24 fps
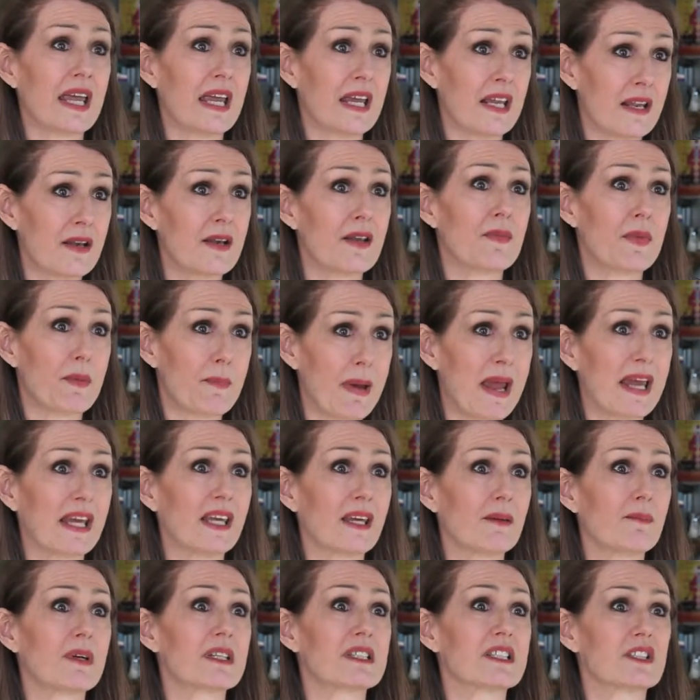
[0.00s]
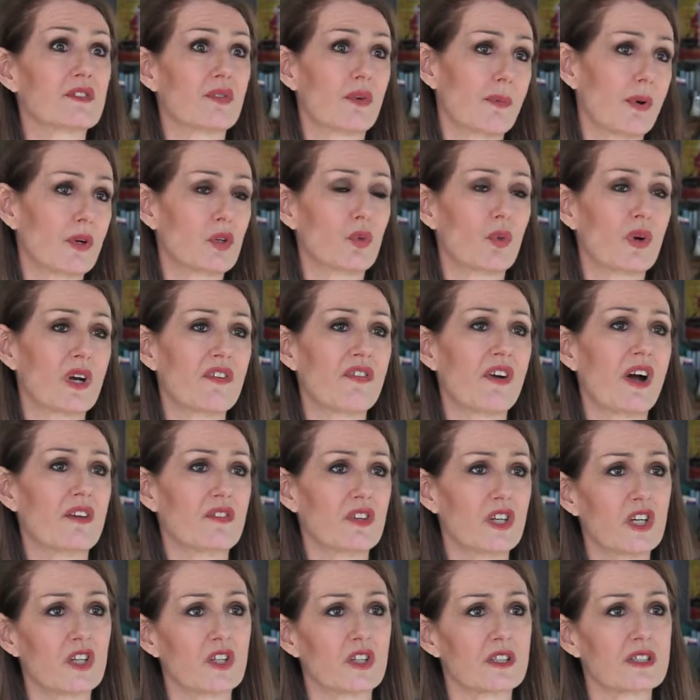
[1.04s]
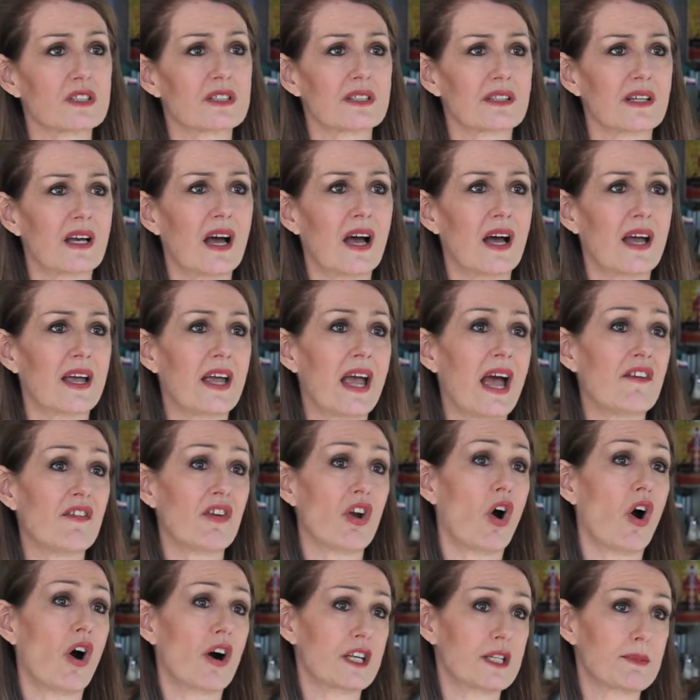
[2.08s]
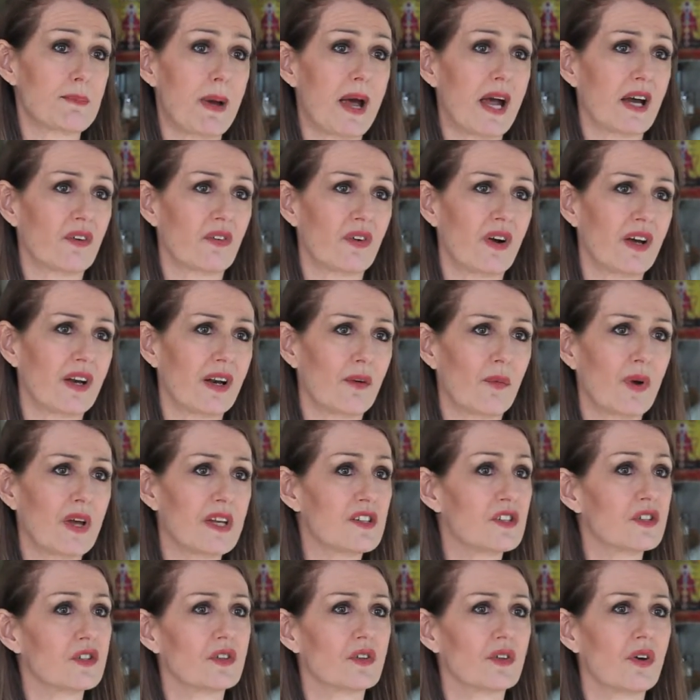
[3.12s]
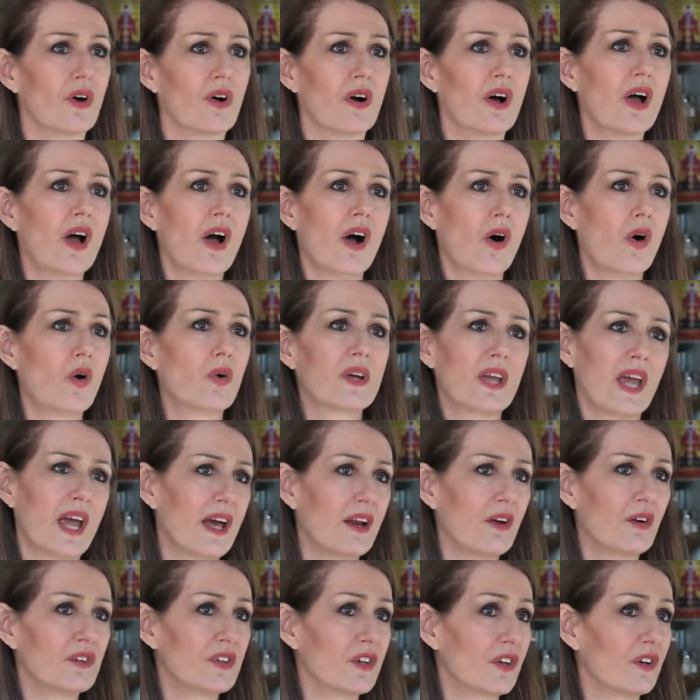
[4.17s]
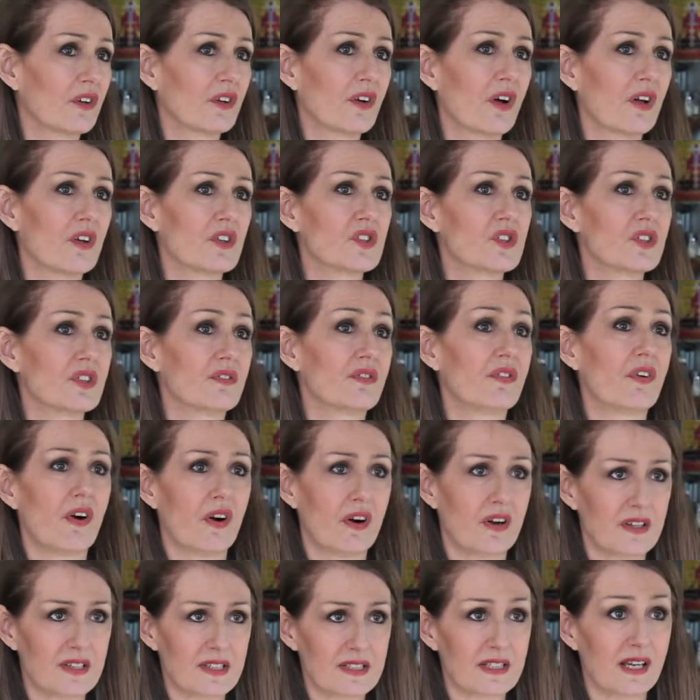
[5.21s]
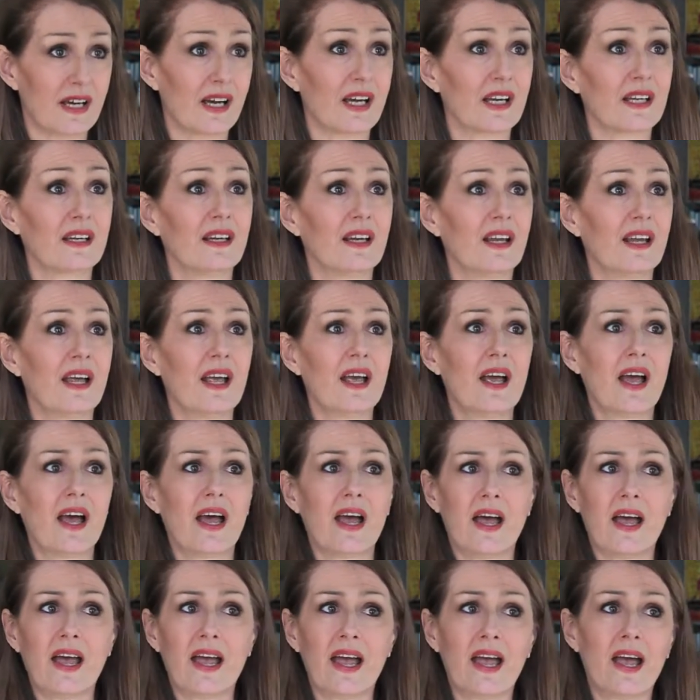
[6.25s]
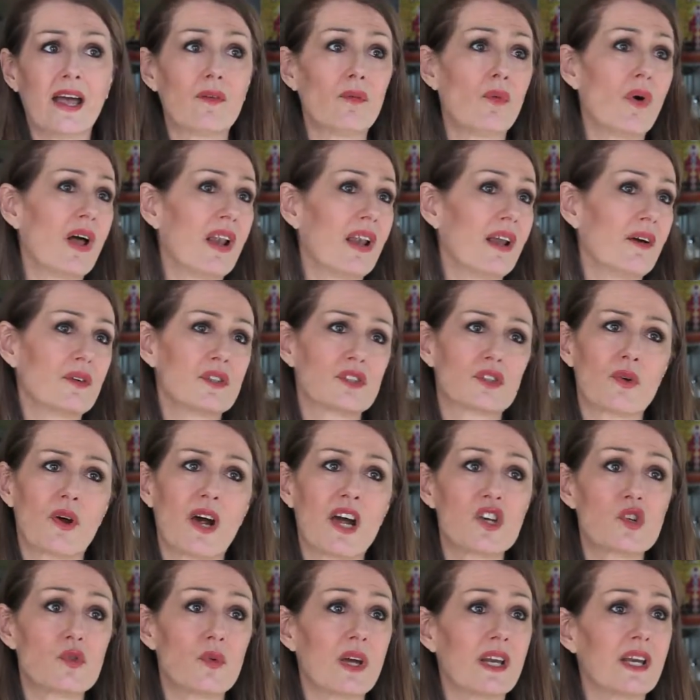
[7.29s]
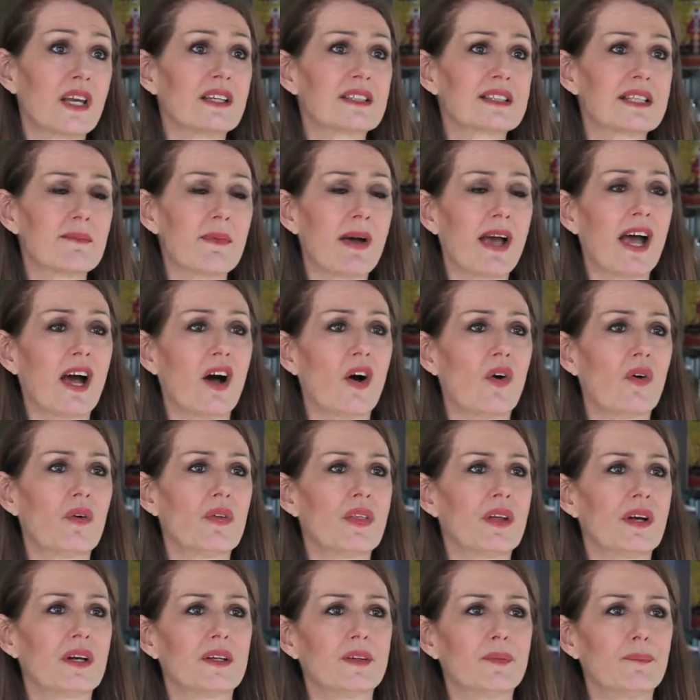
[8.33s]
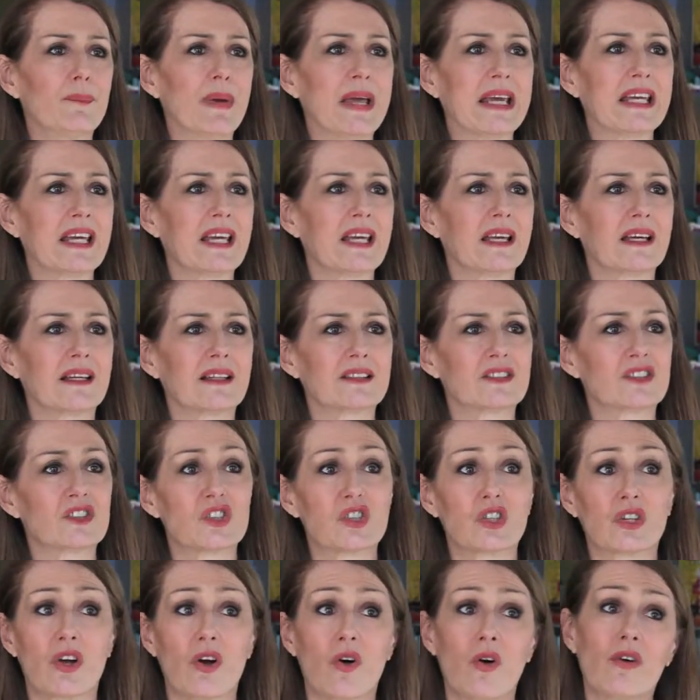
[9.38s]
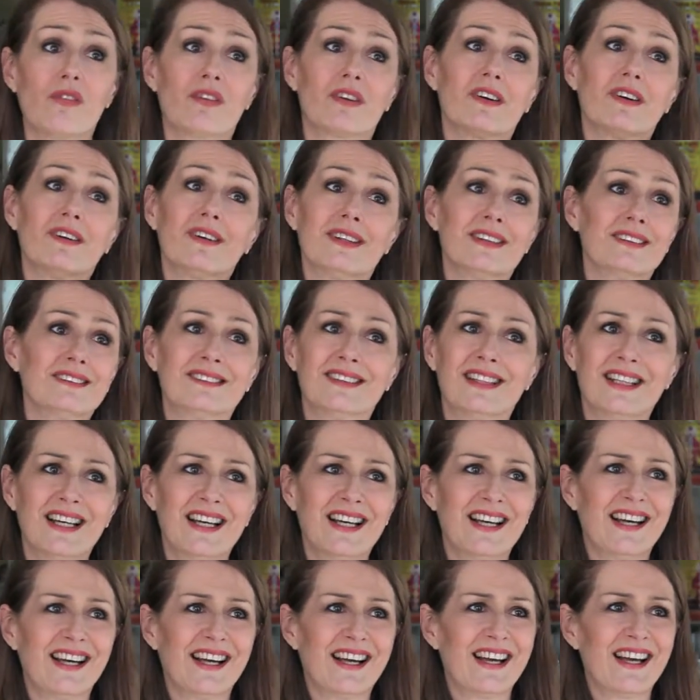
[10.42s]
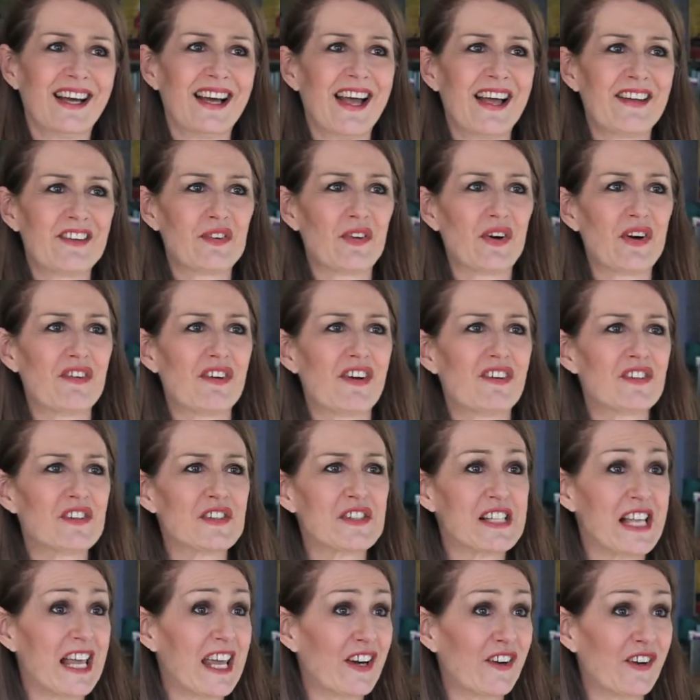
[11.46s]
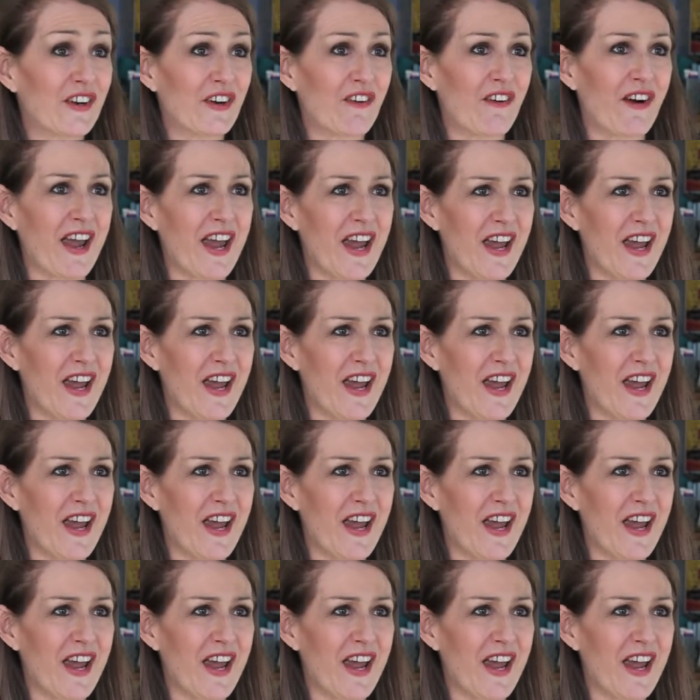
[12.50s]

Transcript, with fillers: I've been in the baking business for about 25 years. I have an arts background. I went to OCAD, Ontario College of Art and Design, and while I was graduating, somehow the baking took over, and 25 years later, here I